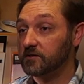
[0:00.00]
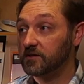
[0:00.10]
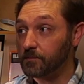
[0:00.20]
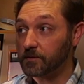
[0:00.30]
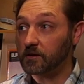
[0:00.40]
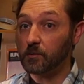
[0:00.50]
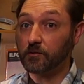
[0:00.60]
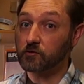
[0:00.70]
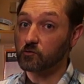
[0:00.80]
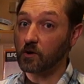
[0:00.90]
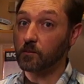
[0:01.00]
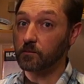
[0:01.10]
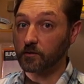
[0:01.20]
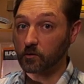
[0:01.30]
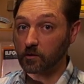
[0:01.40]
Typically with the
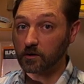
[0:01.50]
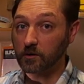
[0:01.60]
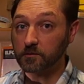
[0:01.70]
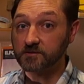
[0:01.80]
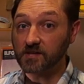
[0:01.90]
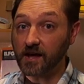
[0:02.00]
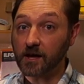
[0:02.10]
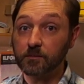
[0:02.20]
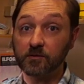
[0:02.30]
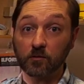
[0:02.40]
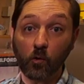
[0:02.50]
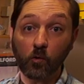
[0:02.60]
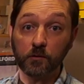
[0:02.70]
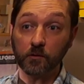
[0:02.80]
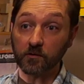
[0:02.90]
drum, there are little tabs or
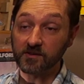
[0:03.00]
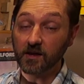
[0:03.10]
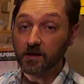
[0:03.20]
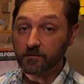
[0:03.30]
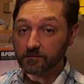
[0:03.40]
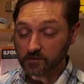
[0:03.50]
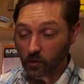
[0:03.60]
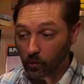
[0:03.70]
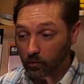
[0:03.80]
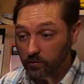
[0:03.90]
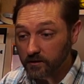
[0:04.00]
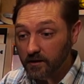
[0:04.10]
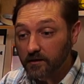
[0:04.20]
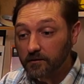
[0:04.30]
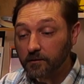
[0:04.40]
holders to hold
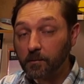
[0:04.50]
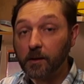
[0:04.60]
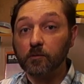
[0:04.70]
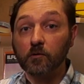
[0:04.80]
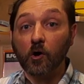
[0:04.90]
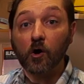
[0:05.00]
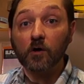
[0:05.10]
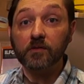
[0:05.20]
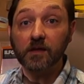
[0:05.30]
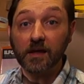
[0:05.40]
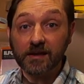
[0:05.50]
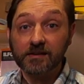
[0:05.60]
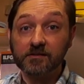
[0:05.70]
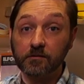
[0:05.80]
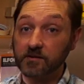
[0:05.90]
the paper on the
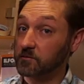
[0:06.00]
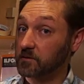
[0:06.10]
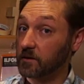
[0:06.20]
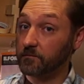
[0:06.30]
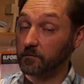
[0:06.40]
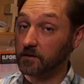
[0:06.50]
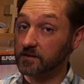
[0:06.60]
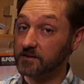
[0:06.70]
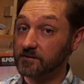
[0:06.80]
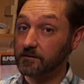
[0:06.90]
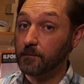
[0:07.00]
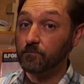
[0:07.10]
ends of the circumference,